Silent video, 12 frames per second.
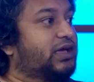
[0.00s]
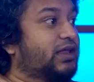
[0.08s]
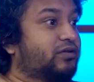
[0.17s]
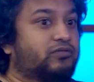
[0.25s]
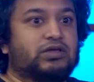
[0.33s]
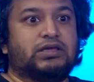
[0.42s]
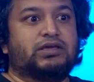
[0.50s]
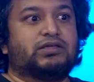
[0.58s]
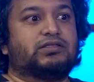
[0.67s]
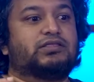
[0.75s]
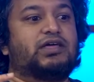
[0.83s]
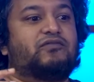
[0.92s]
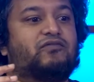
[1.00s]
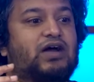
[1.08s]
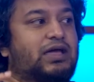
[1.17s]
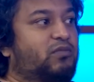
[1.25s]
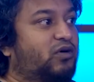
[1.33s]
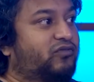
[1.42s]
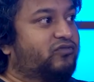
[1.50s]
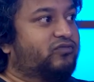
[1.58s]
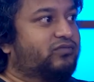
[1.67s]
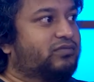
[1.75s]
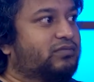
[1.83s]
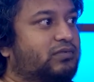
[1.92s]
and that vibe of
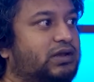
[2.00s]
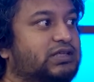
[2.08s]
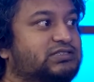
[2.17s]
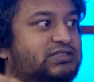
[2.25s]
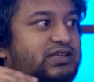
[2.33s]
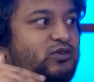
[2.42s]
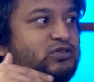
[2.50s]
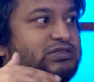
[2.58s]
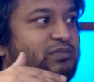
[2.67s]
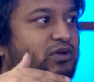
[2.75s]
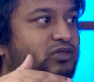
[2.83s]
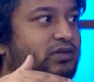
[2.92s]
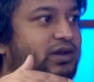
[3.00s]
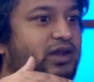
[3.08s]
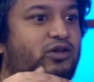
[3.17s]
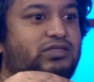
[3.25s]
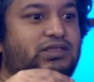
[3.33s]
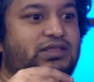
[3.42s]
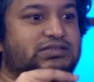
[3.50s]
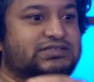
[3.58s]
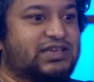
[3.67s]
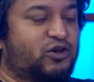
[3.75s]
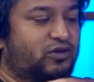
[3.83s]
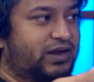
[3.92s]
listening to someone on the radio and then they
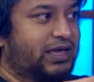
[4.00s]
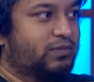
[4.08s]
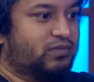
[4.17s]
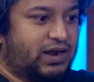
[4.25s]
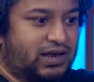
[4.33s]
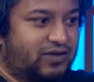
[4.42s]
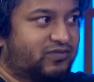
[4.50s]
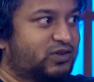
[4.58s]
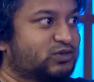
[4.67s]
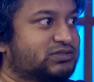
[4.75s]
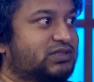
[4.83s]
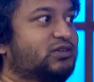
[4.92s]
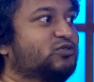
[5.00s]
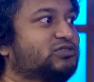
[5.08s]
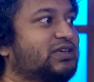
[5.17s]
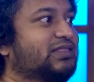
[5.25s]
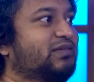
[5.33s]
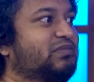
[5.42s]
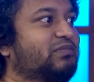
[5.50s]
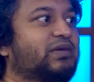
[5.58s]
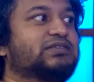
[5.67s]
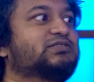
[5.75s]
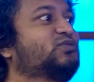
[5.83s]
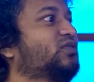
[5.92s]
say your name right after you send them the
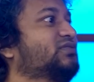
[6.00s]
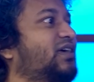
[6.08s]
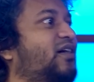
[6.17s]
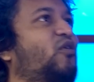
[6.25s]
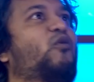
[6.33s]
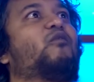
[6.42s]
message was like,